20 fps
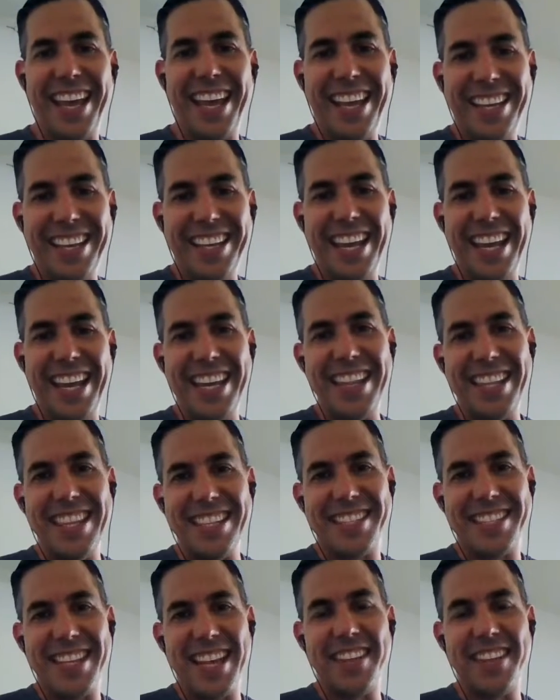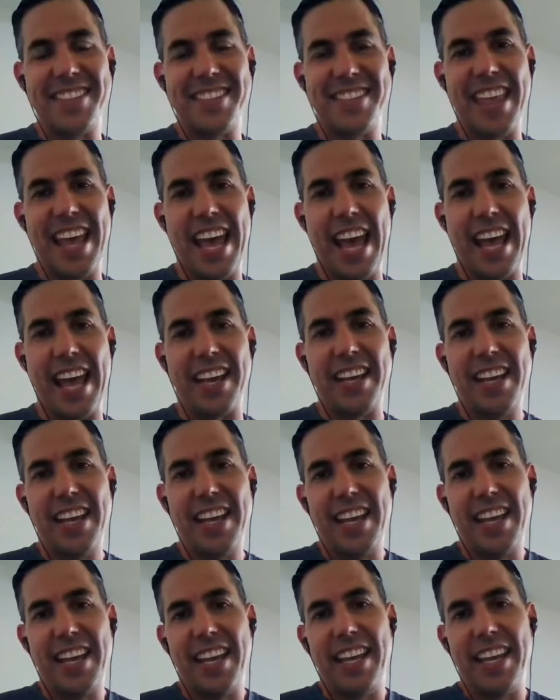In the sense that
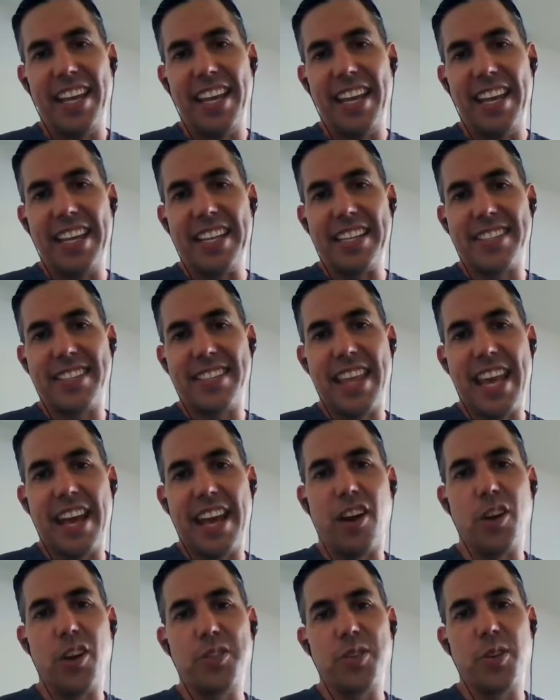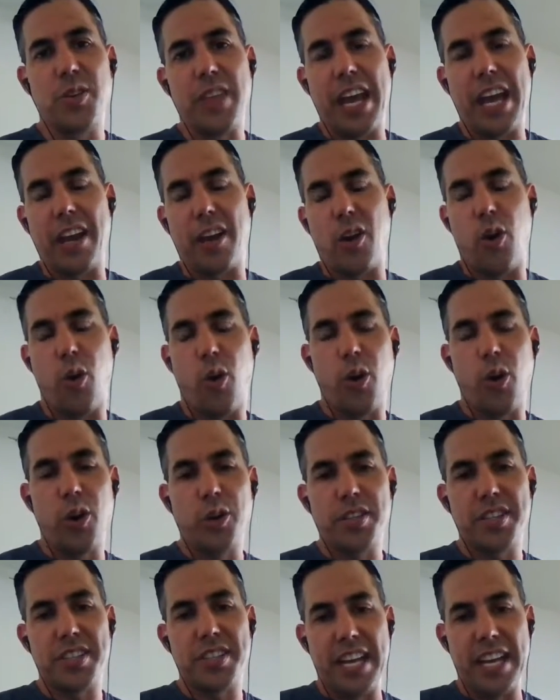it's that also that
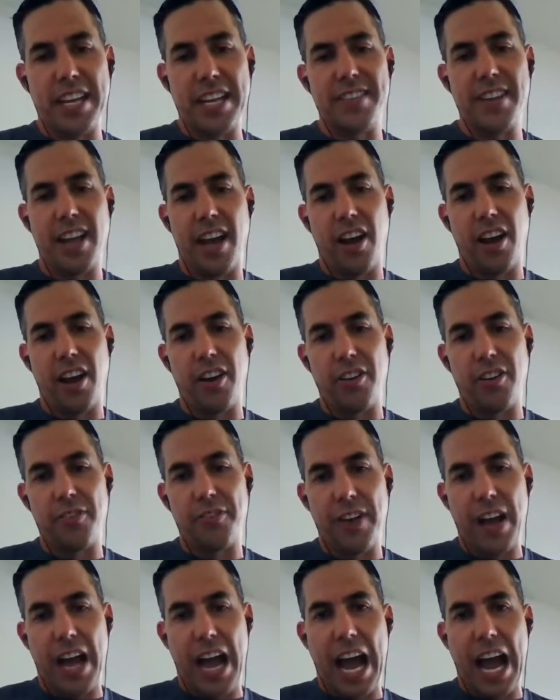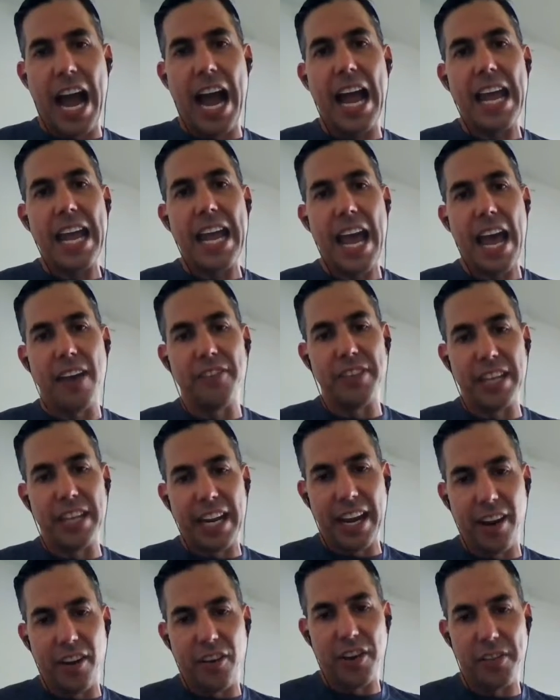core sense of, I have
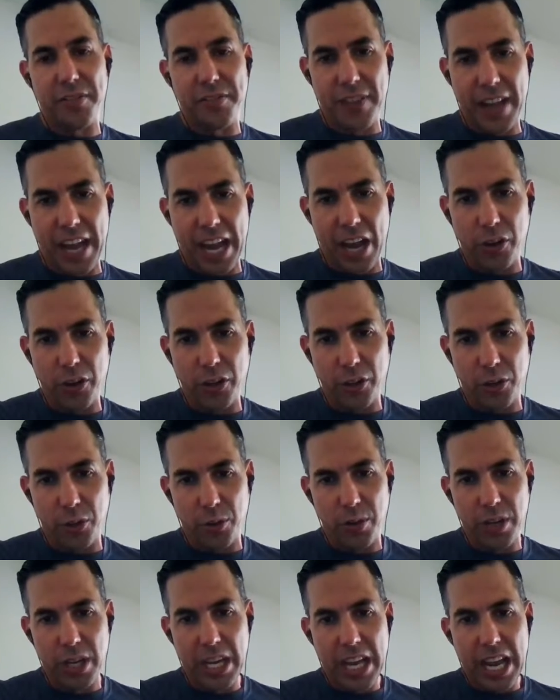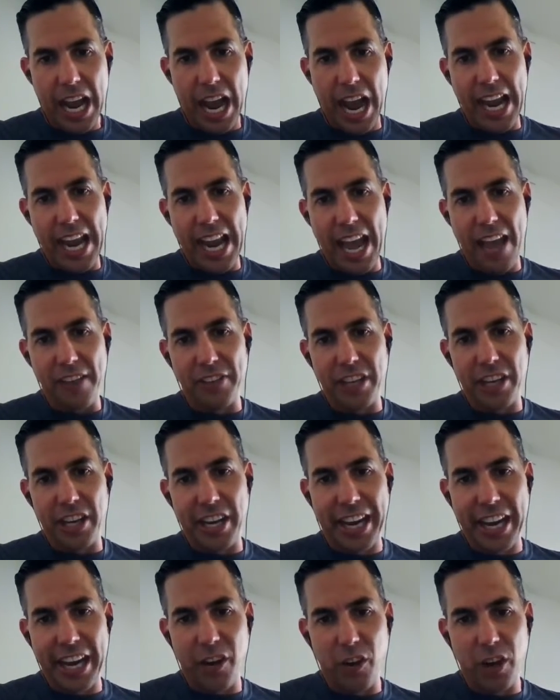inherent value. I have
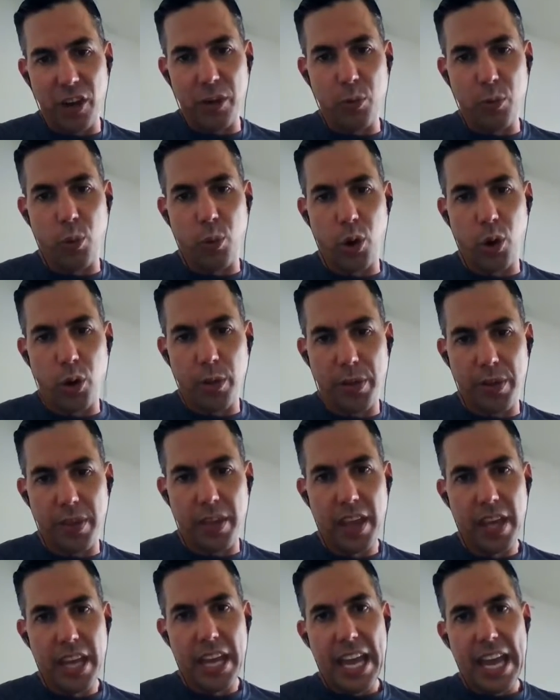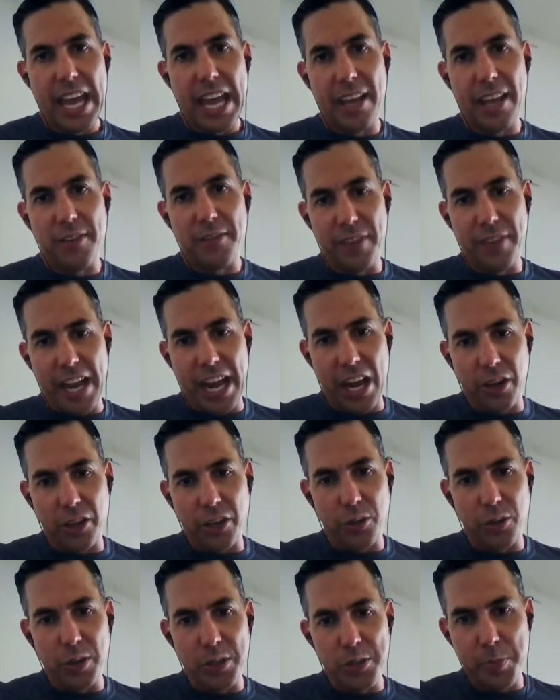inherent worth and
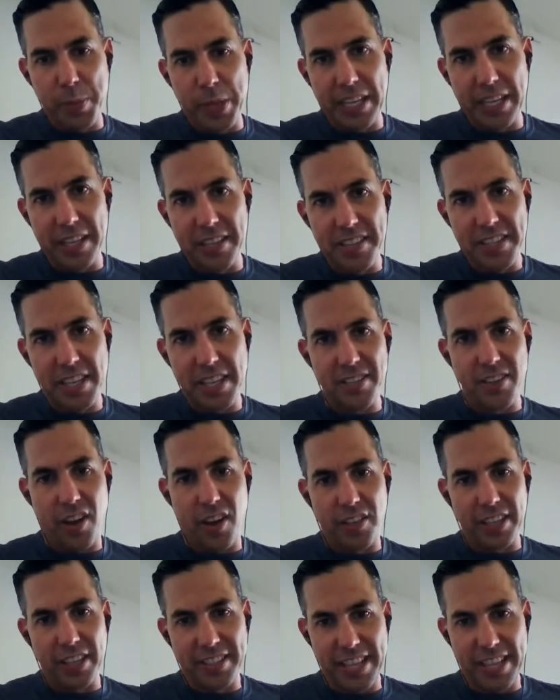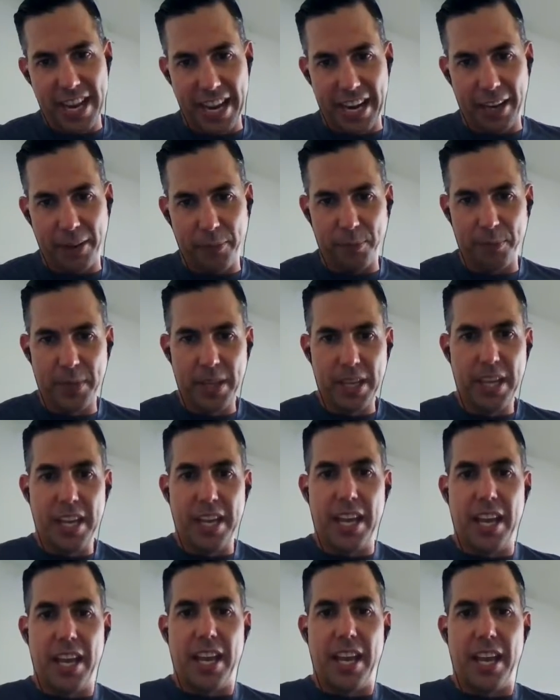value, as Pia says all the time,
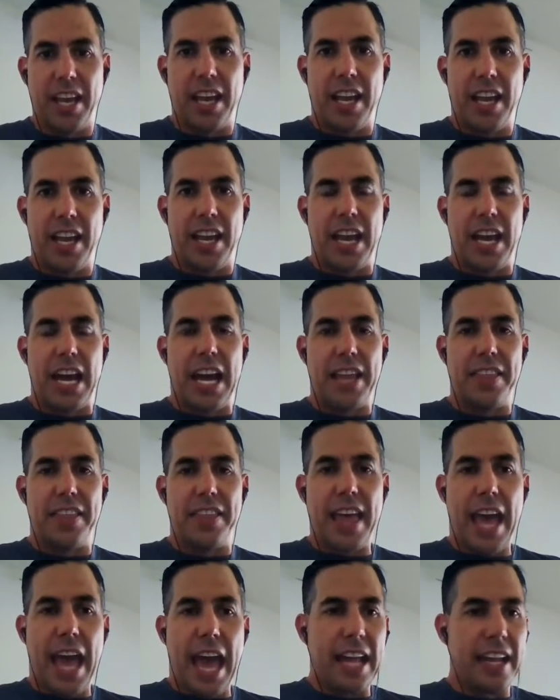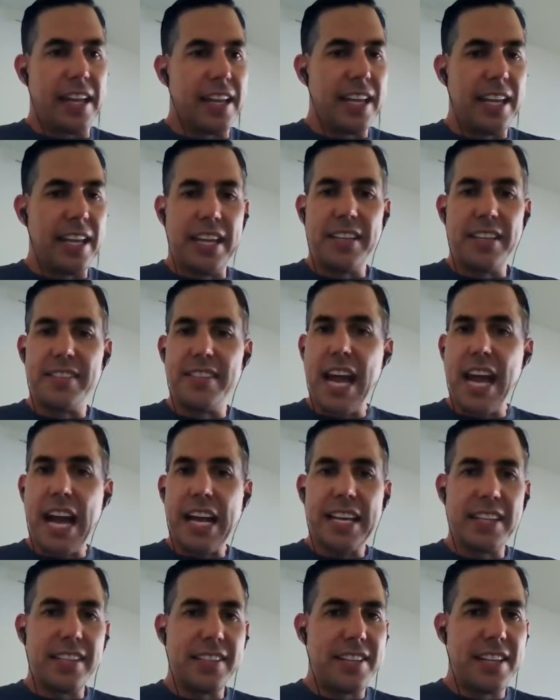that is
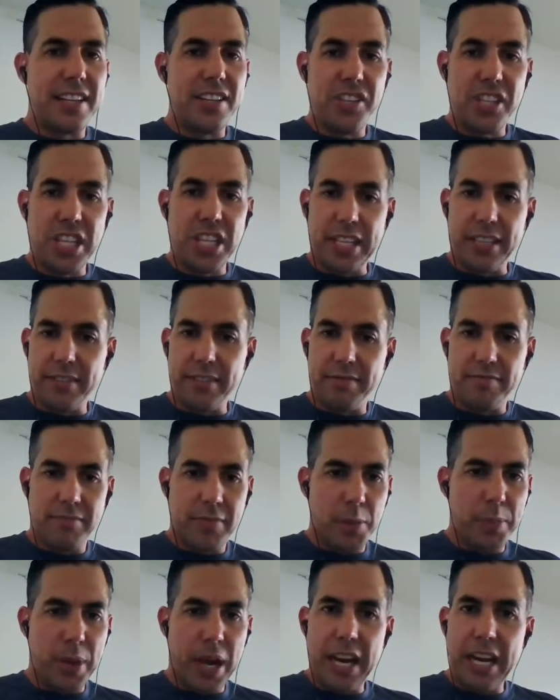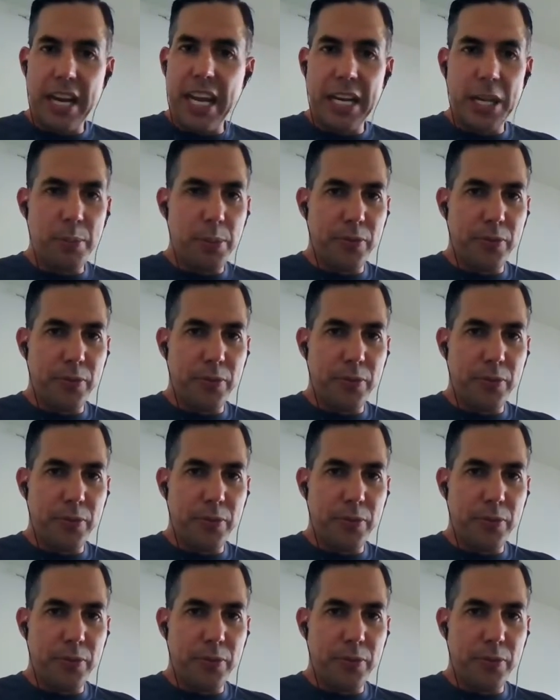not contingent upon any